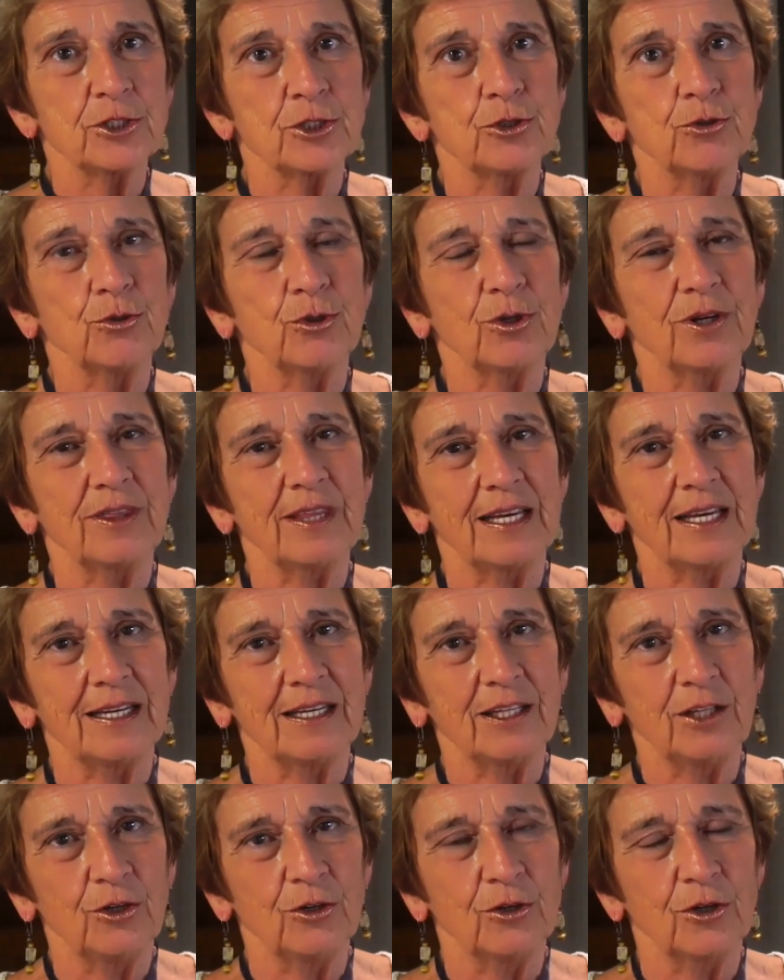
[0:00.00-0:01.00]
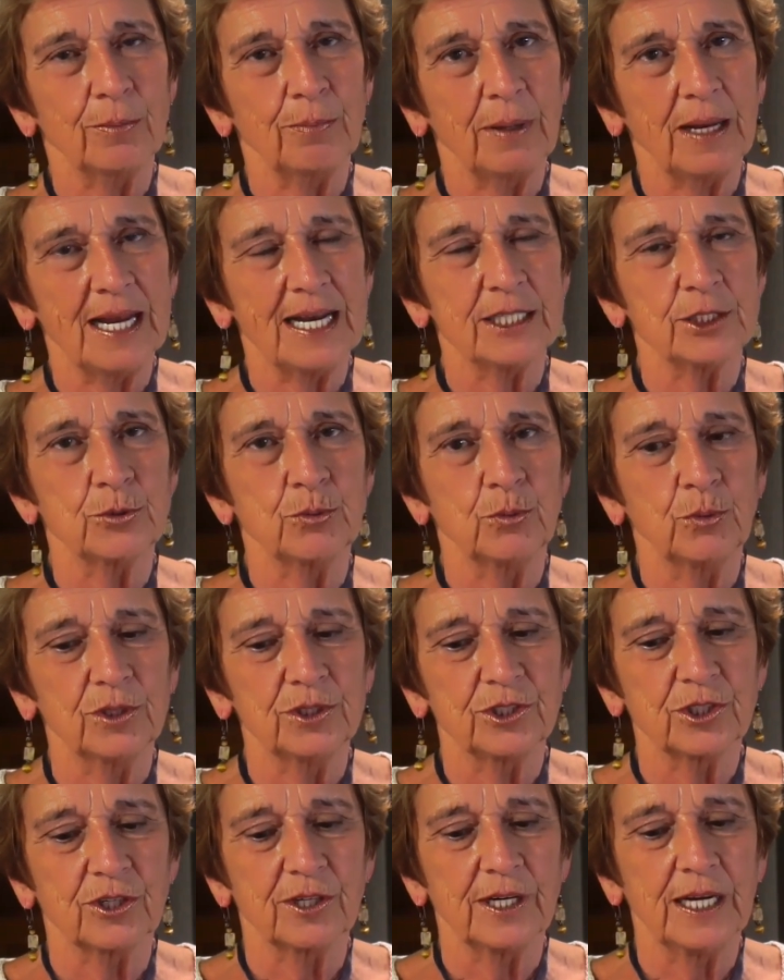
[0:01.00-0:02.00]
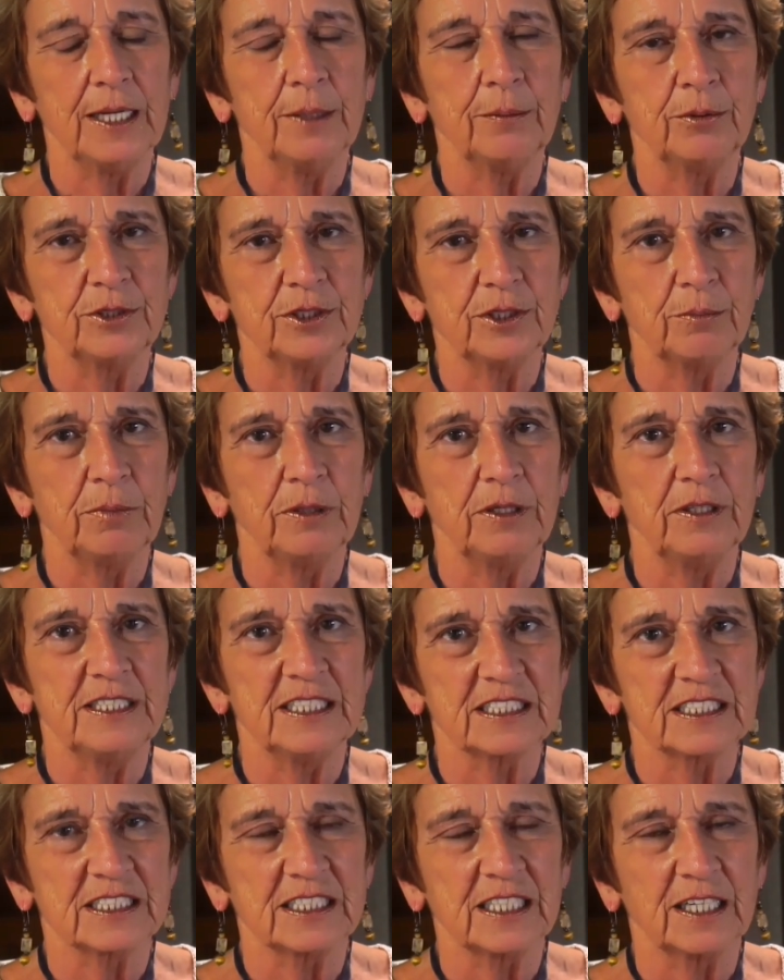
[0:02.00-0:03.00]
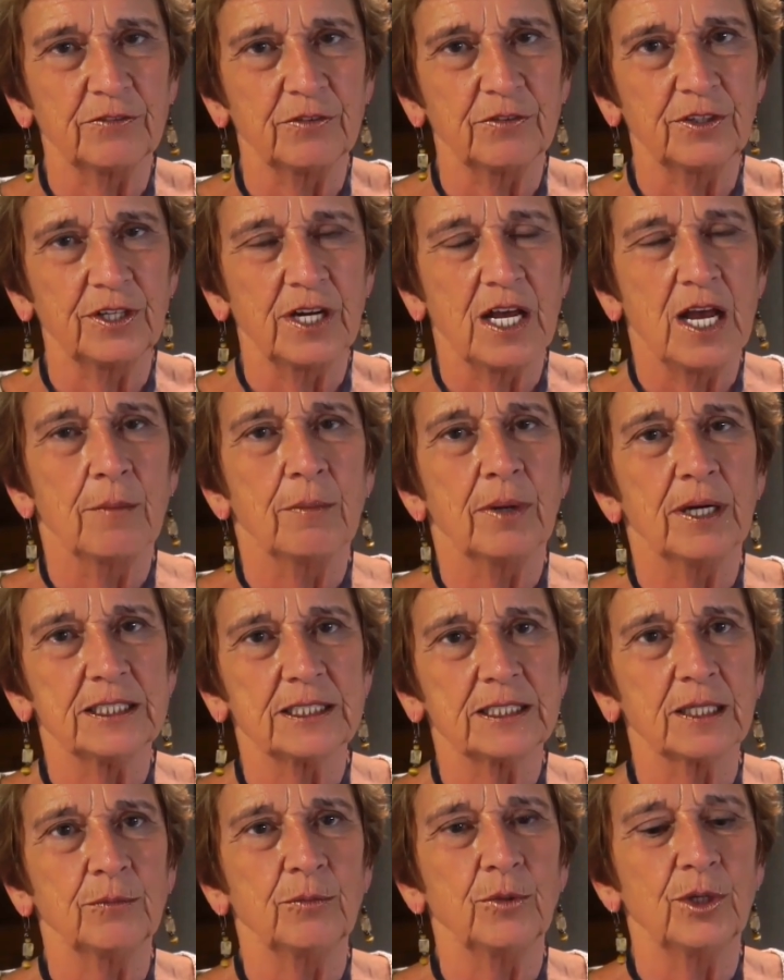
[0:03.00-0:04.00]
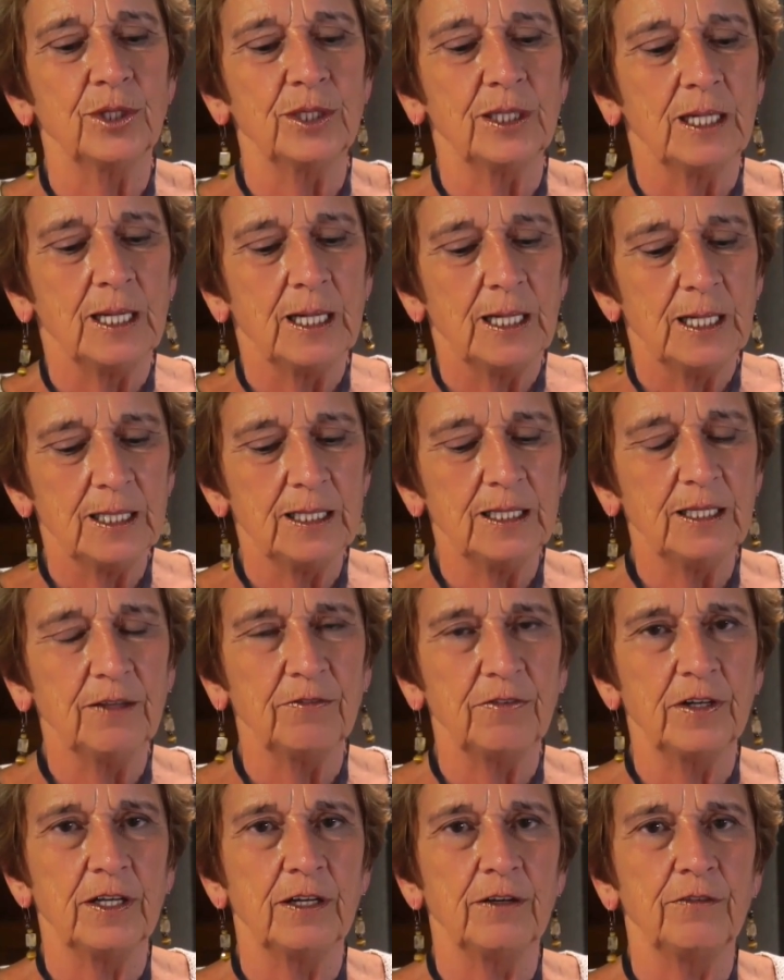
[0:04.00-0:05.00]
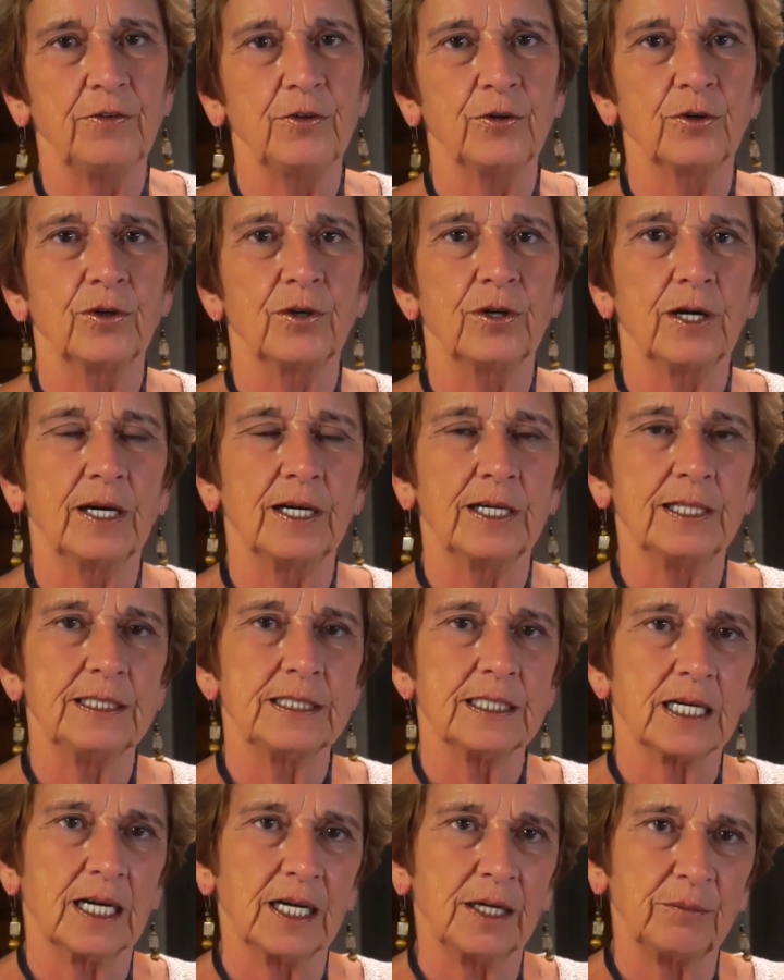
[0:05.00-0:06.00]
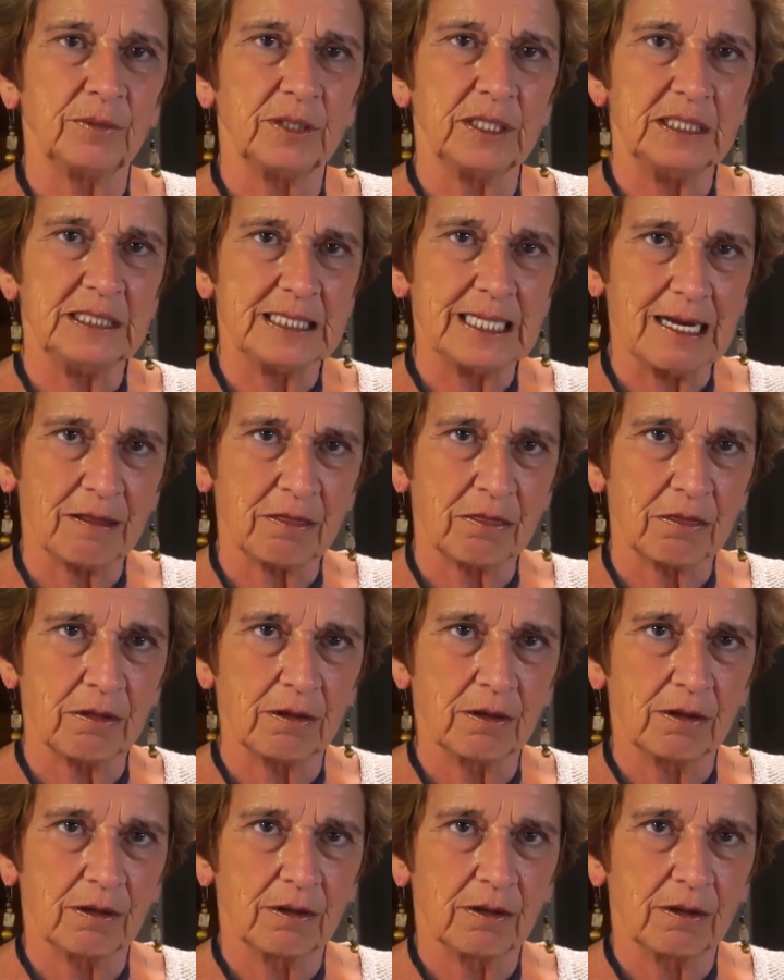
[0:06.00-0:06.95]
sure that your passwords are able to be discovered by someone in the event of your untimely death.